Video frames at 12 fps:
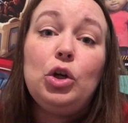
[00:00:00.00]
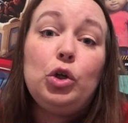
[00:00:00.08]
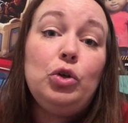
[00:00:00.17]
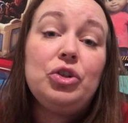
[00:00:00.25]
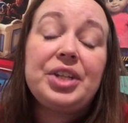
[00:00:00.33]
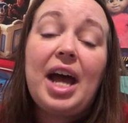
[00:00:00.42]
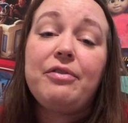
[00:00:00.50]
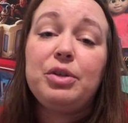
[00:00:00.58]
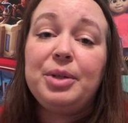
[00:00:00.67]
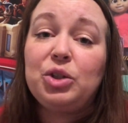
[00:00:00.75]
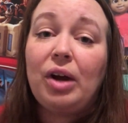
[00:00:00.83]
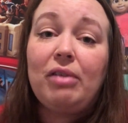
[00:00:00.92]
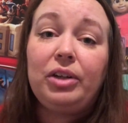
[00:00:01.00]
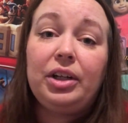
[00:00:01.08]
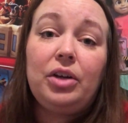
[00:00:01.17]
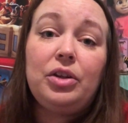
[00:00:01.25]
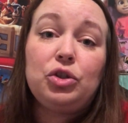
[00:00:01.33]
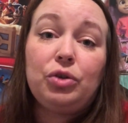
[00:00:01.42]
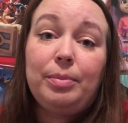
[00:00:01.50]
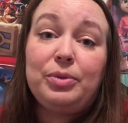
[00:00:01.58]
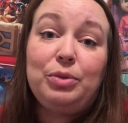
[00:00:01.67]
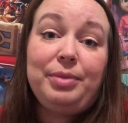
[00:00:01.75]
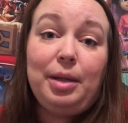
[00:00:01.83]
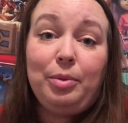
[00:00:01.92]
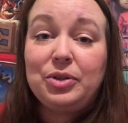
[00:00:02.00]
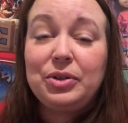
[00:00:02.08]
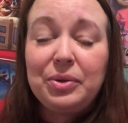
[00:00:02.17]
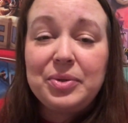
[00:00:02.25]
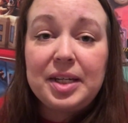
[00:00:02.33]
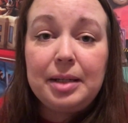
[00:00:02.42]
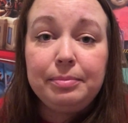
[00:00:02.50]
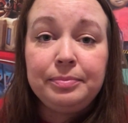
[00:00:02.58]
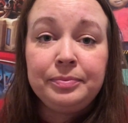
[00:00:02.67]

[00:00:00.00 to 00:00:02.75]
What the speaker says: You just have to be traveling on the trip to be able to use it.